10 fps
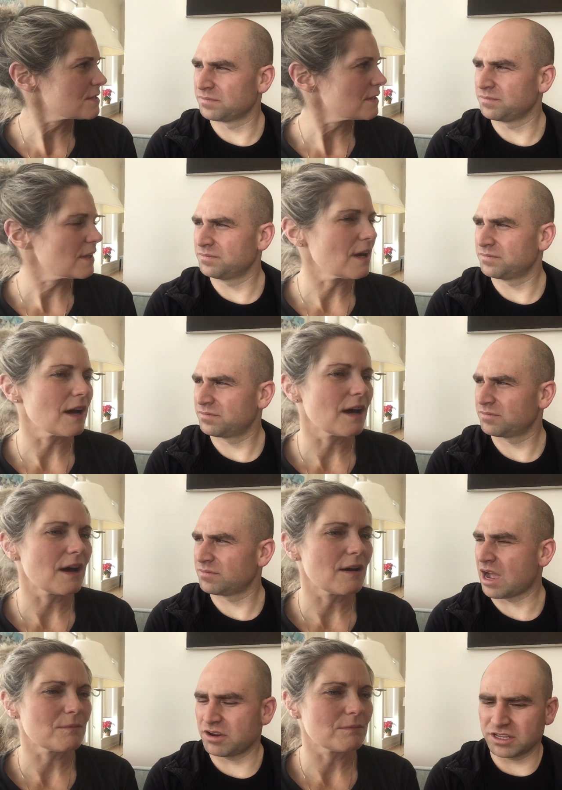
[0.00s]
Speaker 1: Mm-hmm. Uh,
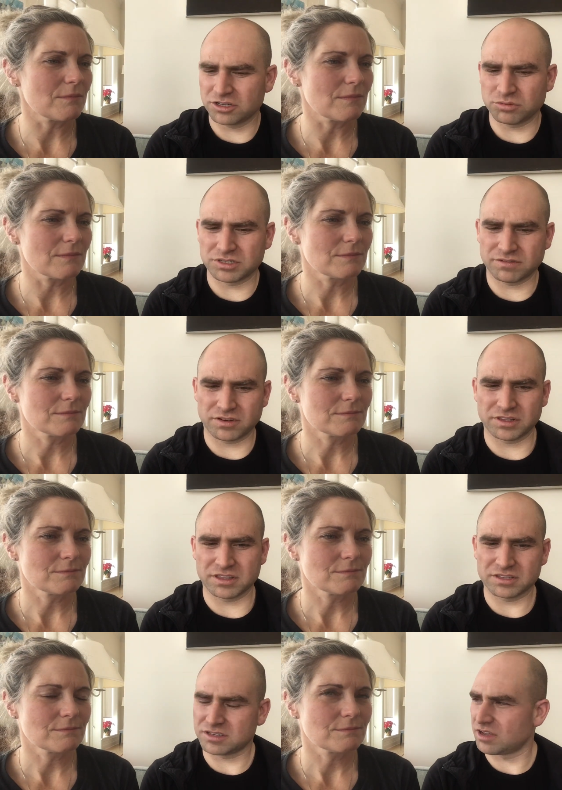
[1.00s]
How are
Speaker 2: you going to do it
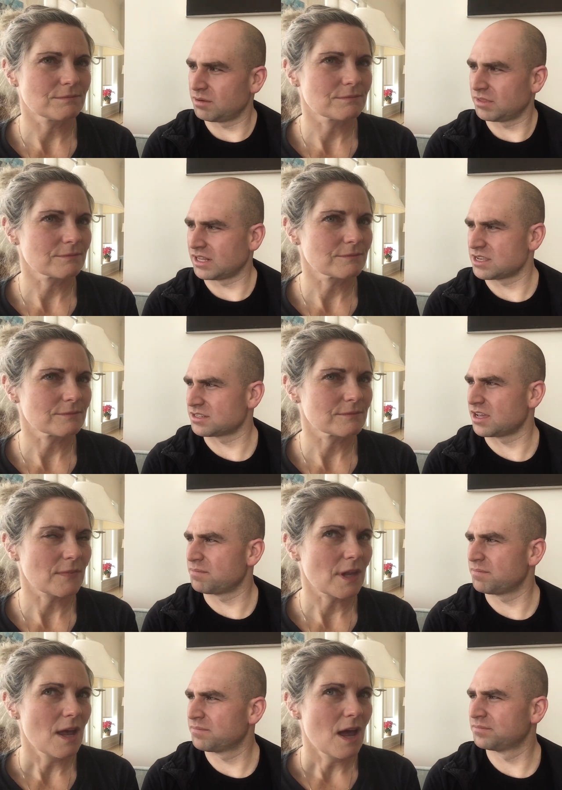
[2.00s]
differently this time than last
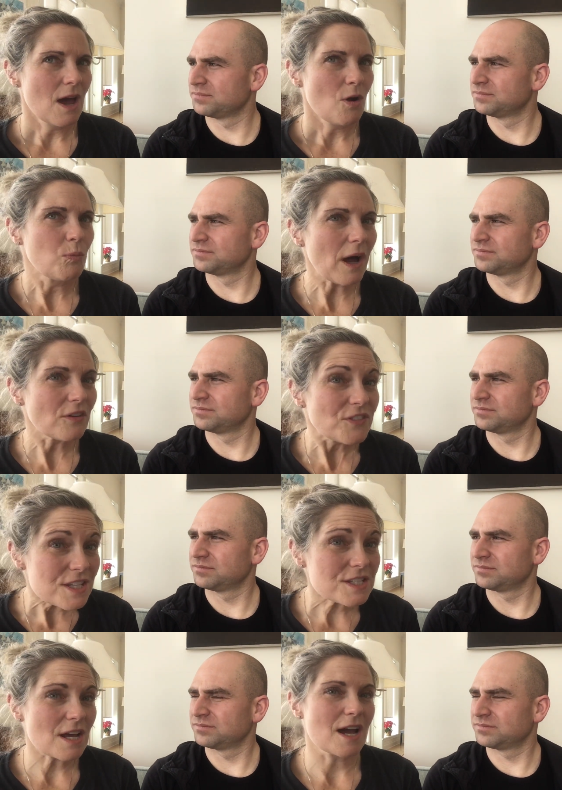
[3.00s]
time?
Speaker 1: Well,
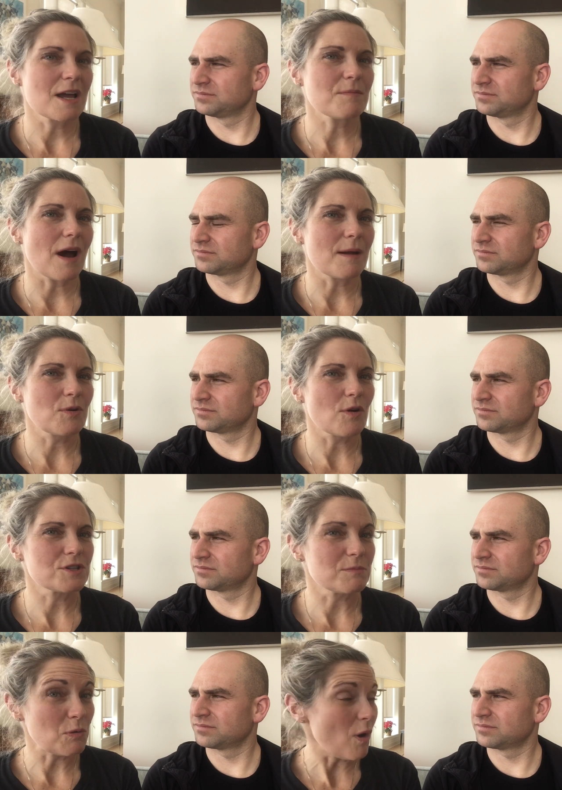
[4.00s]
this time I'm
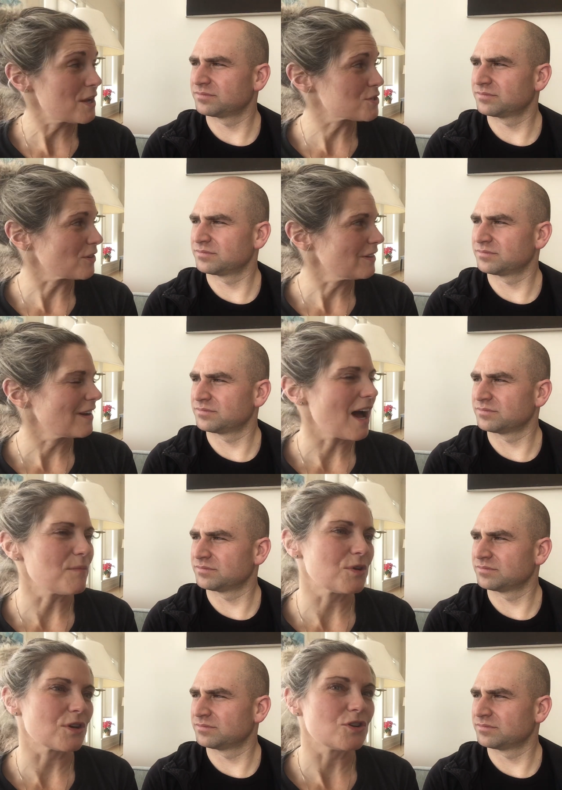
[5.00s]
going to be wiser.
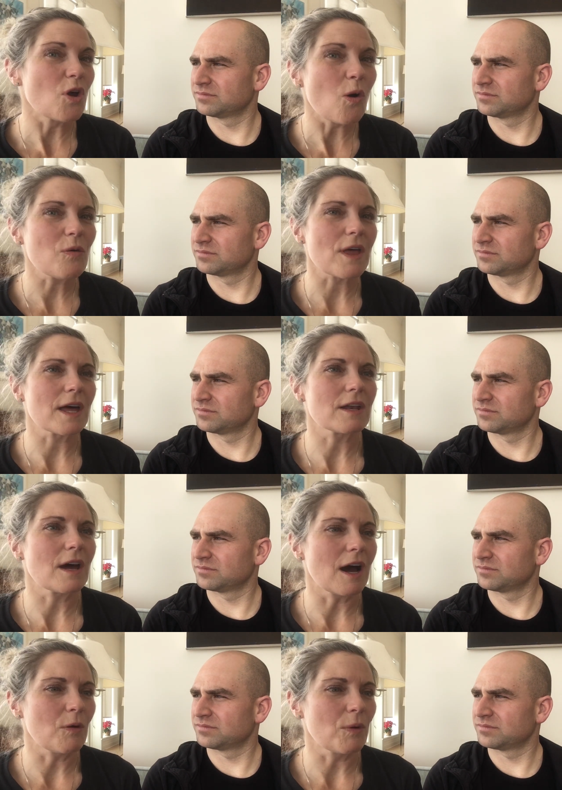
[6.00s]
I'm going to know
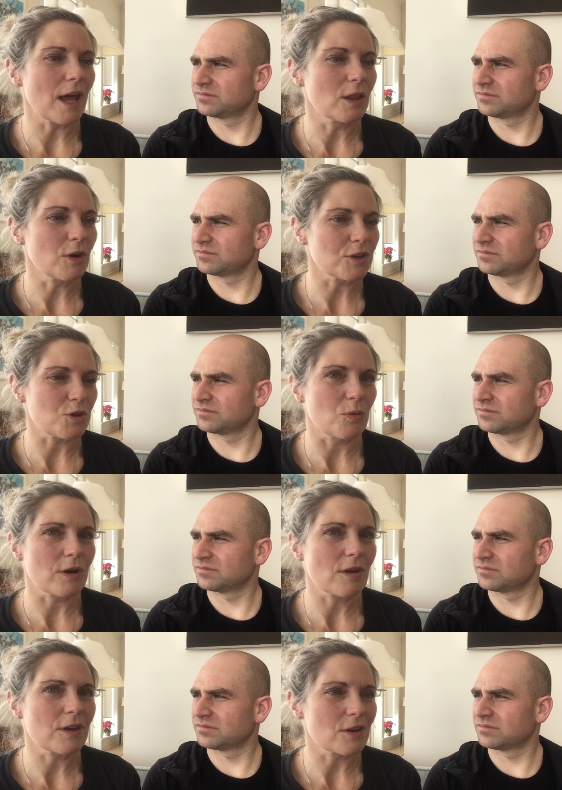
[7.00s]
that uh, when I look at
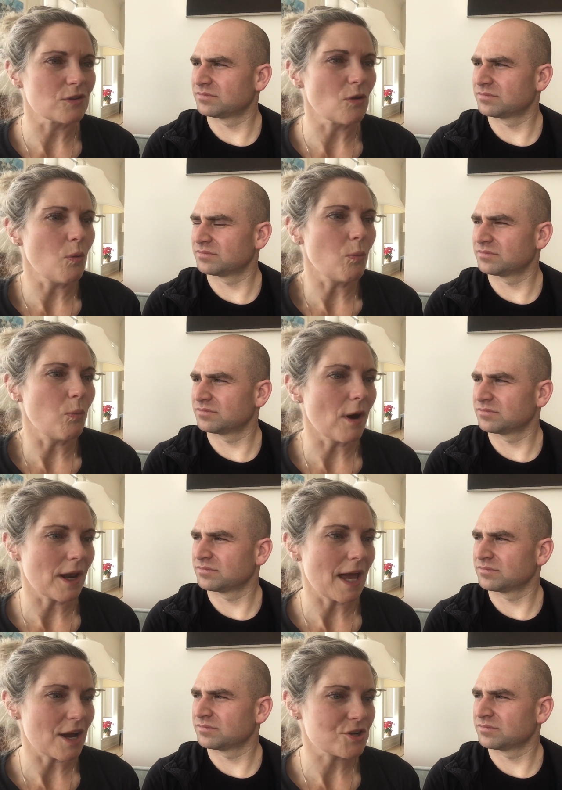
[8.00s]
the workout, I'm going to know what I